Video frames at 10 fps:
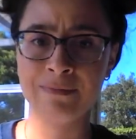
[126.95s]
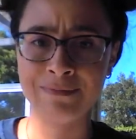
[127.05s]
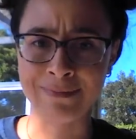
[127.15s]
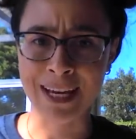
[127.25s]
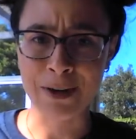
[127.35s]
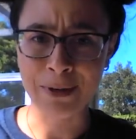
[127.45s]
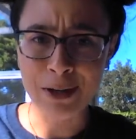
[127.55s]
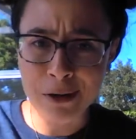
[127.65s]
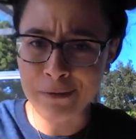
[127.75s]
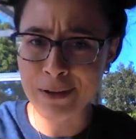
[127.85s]
How do we know
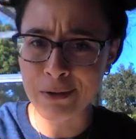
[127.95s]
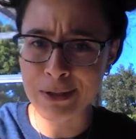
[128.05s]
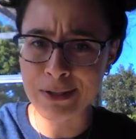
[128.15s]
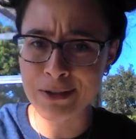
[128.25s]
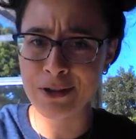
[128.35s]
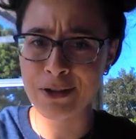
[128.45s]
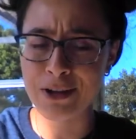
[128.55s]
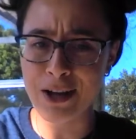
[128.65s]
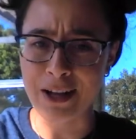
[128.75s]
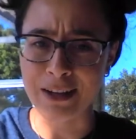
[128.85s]
if our voices are turned
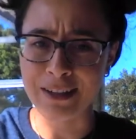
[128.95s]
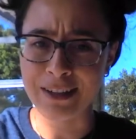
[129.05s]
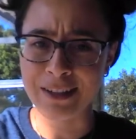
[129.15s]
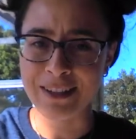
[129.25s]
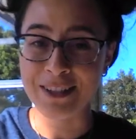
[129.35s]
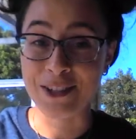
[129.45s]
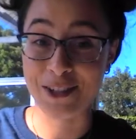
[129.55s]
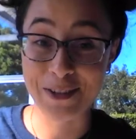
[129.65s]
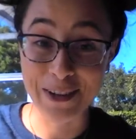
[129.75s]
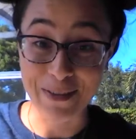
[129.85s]
on? Do you
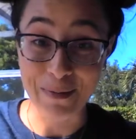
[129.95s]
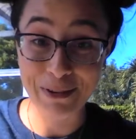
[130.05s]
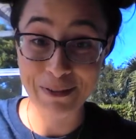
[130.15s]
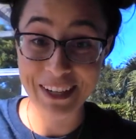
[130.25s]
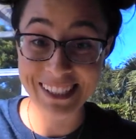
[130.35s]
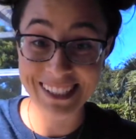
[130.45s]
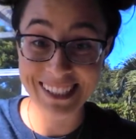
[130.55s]
remember, friends?